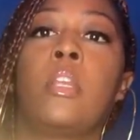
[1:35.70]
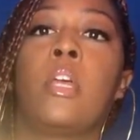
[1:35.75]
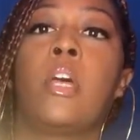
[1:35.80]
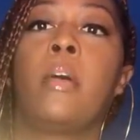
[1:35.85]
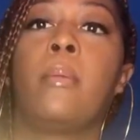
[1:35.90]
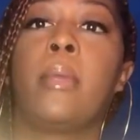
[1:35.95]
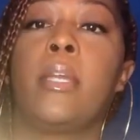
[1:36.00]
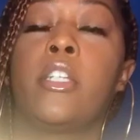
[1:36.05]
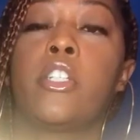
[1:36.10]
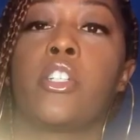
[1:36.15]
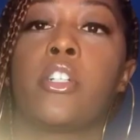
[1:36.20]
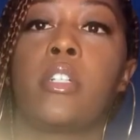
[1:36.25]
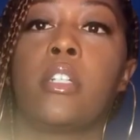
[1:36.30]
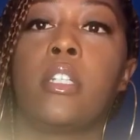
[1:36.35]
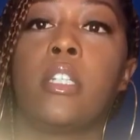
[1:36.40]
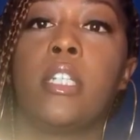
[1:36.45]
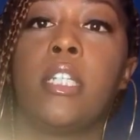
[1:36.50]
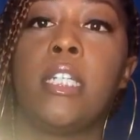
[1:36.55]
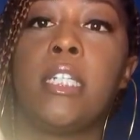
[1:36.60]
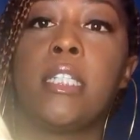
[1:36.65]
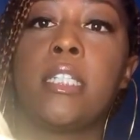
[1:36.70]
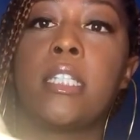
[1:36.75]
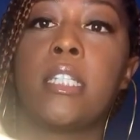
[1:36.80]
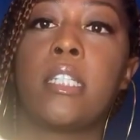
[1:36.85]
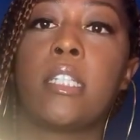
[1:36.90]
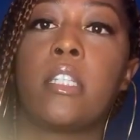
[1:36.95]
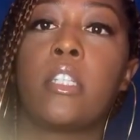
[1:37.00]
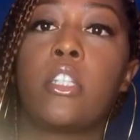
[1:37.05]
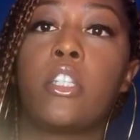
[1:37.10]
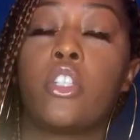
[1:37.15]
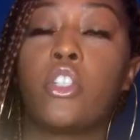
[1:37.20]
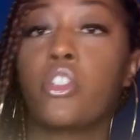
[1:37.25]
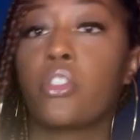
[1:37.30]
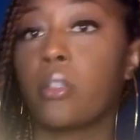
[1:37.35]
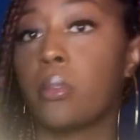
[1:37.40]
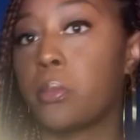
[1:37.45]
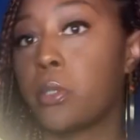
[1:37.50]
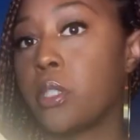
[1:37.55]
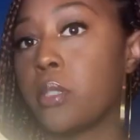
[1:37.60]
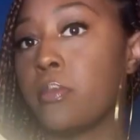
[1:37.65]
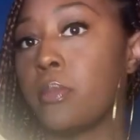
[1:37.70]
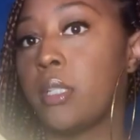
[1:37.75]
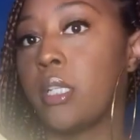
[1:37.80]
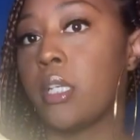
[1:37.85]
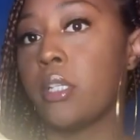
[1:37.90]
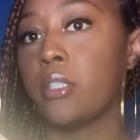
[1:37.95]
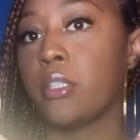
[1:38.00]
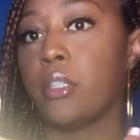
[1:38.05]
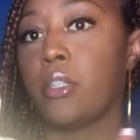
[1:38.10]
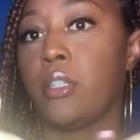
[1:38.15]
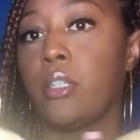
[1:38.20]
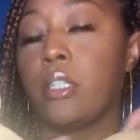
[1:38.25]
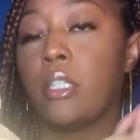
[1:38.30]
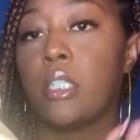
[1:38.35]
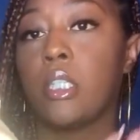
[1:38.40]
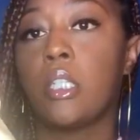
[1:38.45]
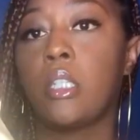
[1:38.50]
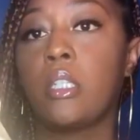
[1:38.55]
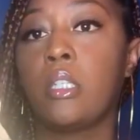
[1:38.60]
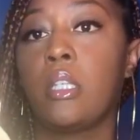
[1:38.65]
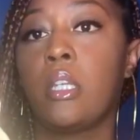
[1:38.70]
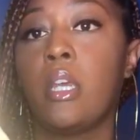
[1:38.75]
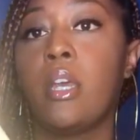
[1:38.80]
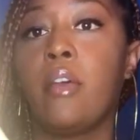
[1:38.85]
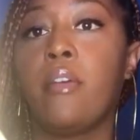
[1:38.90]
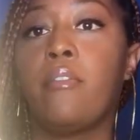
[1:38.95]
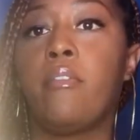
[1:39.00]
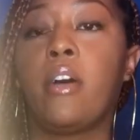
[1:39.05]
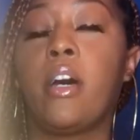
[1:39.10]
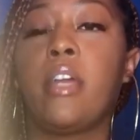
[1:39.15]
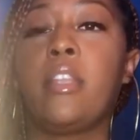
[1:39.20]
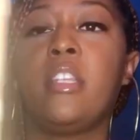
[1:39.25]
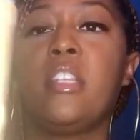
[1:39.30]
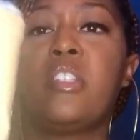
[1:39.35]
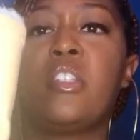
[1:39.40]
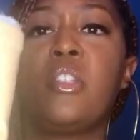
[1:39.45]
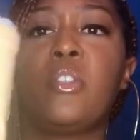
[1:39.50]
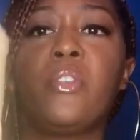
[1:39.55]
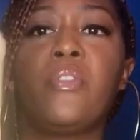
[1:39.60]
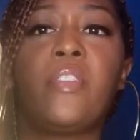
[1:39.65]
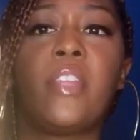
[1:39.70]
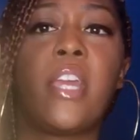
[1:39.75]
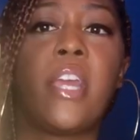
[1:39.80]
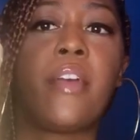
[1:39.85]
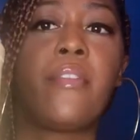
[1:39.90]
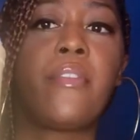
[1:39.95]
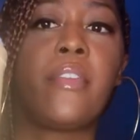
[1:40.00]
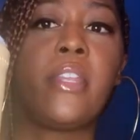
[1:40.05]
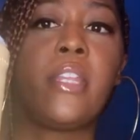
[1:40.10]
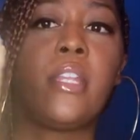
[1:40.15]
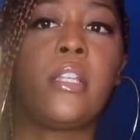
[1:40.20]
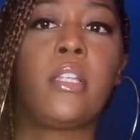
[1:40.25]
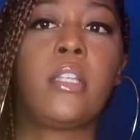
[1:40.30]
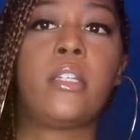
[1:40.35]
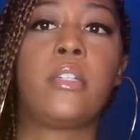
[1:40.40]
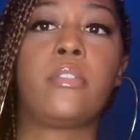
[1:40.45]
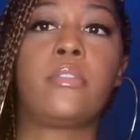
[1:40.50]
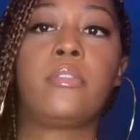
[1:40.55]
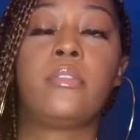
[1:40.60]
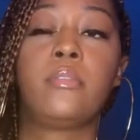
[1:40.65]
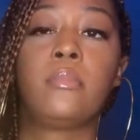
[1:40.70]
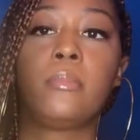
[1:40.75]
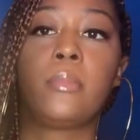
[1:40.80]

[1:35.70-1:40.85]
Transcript: I'll make sure to link this in the description below so you can find these two if they have any left.